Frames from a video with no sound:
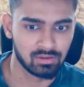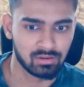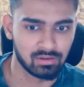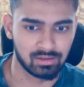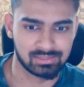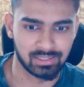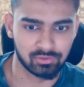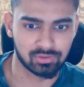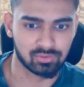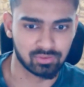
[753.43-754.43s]
I'll send you
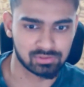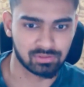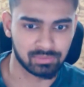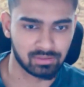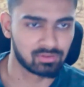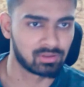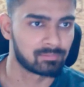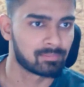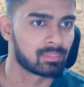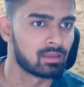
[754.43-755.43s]
the code or something.
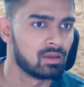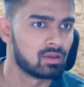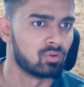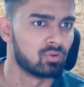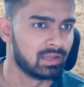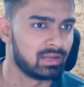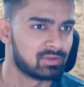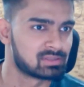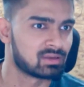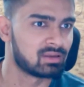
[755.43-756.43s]
Cool.
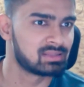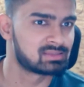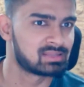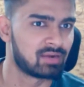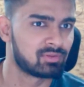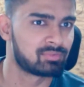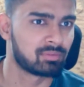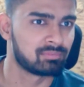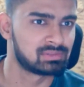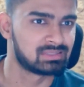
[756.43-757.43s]
Anyways, let's start with
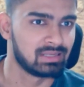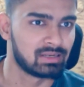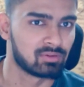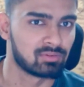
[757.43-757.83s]
problem C now.